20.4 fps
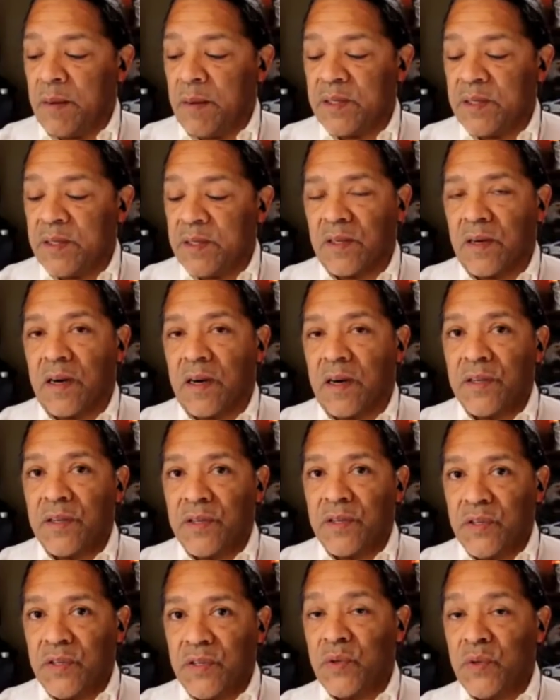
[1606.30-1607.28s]
start?
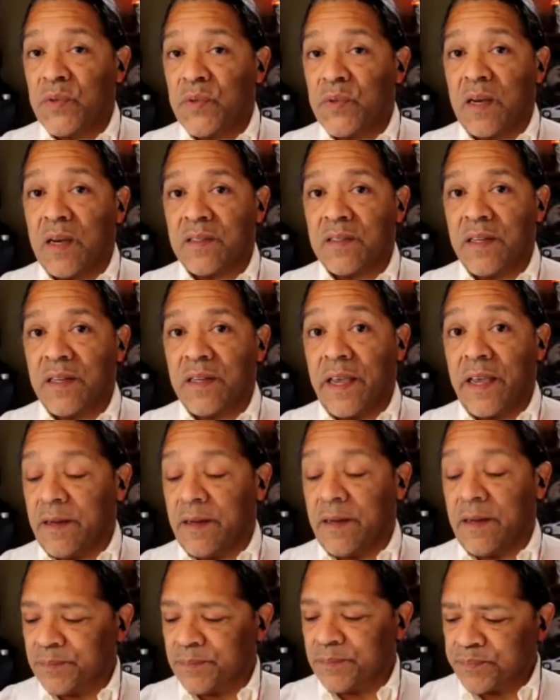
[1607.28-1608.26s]
2008.
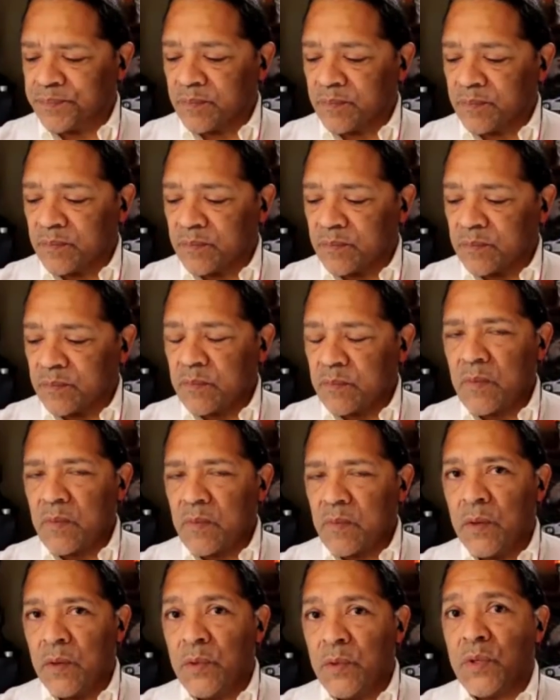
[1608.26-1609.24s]

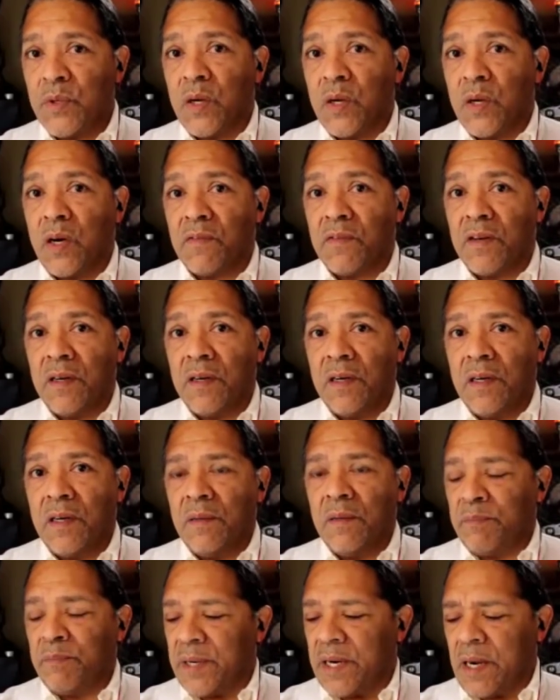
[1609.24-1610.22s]
Who took over? I